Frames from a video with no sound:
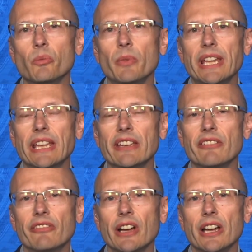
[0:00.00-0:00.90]
we
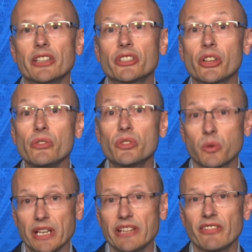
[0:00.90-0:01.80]
give 2
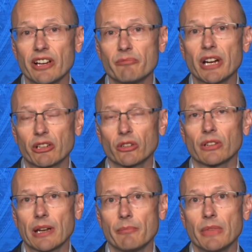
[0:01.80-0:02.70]

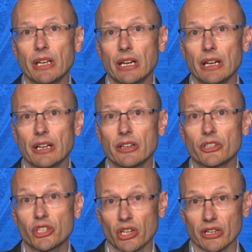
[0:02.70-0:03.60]
25-microgram
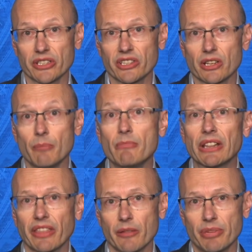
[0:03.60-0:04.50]
shots a
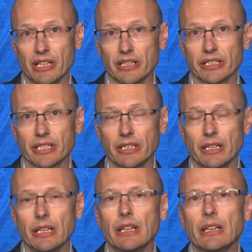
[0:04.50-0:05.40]
month apart.
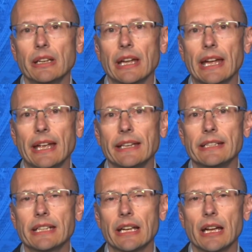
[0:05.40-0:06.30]

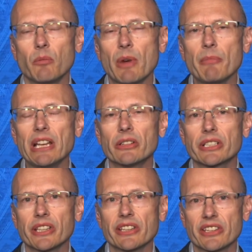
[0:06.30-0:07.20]
And when we
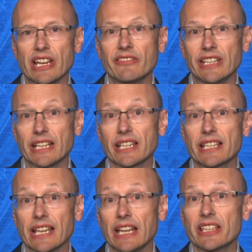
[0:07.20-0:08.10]
looked at the safety, as I
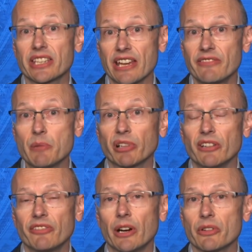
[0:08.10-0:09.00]
say, safety
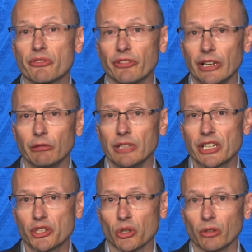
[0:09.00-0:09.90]
profile was very
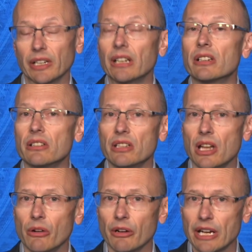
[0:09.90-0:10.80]
reassuring.
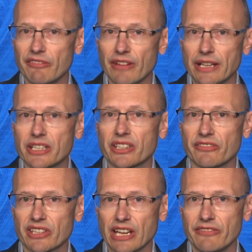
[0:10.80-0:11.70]
Lower events
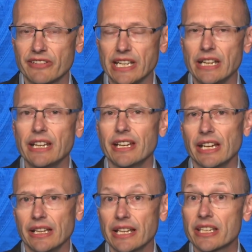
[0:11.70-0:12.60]
of safety
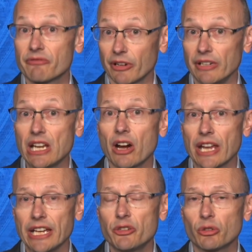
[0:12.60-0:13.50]
in this very young
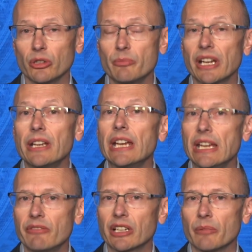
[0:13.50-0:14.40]
age group,
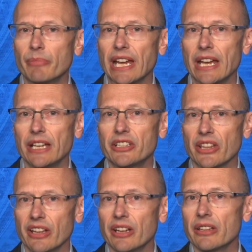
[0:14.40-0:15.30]
even compared to
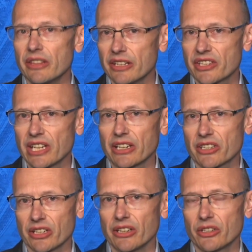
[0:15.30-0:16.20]
the
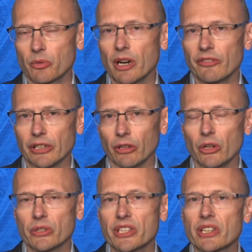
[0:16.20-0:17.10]
6 to
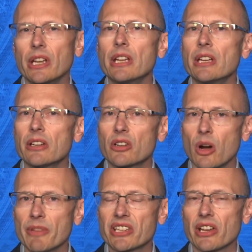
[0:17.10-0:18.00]
12-year-olds.
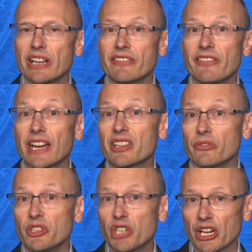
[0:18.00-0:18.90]
Common side effects
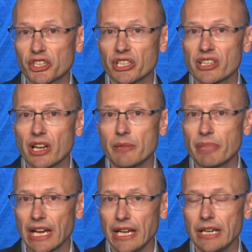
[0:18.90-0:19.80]
are injection site
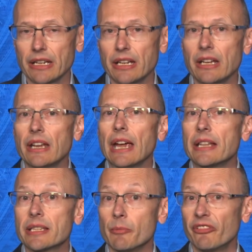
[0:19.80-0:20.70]
pain
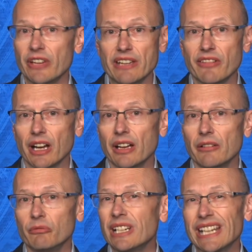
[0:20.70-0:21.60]
and some fever.
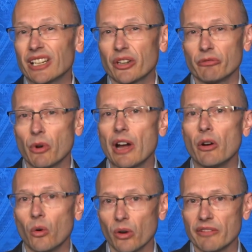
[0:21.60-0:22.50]
Really a lot of what
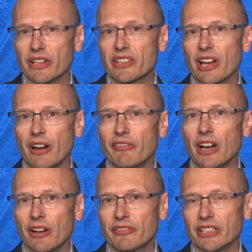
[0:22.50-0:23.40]
all of us have
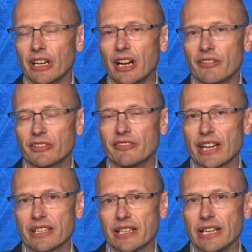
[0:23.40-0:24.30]
after a
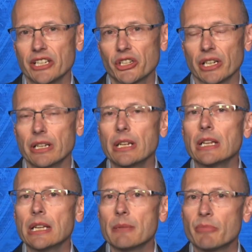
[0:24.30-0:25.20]
vaccination.
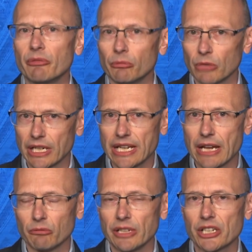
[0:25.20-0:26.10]
But
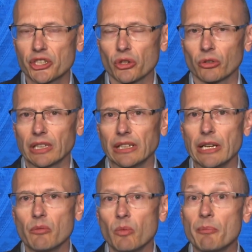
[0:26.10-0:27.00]
again,
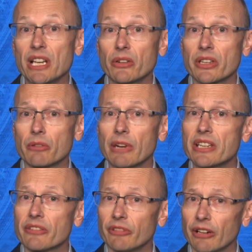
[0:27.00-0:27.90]
reassuringly, when we look at the
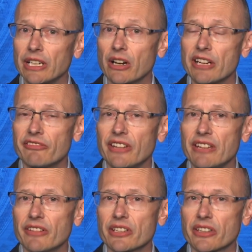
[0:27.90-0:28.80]
rates of very high
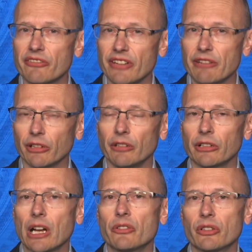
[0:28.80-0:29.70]
fever, so fever
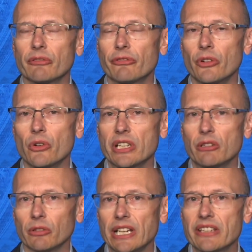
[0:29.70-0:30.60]
over 104
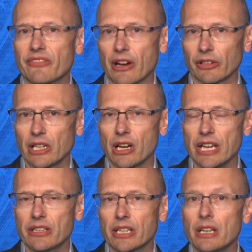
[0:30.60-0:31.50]
degrees
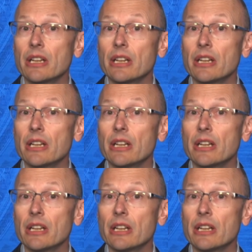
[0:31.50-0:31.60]
Fahrenheit,